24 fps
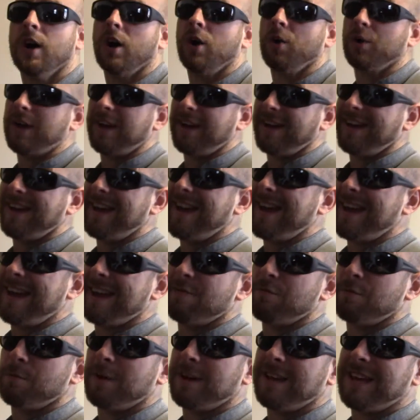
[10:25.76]
Okay, hey
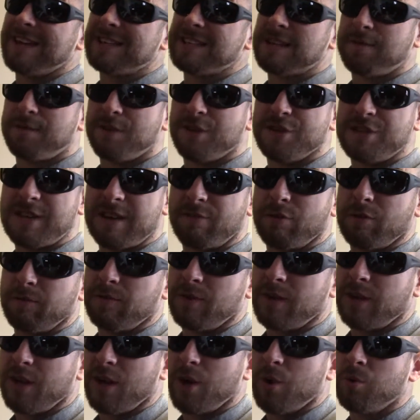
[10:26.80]
everybody, as I finish every
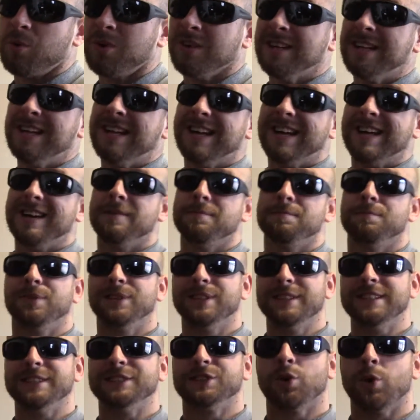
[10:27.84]
video,
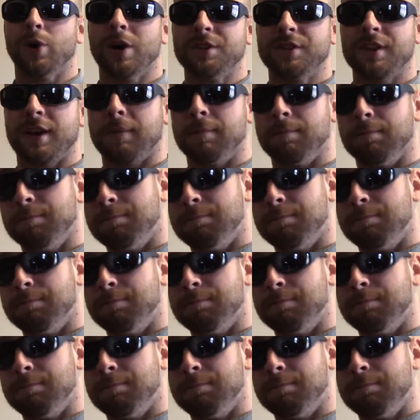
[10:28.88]
please go out there,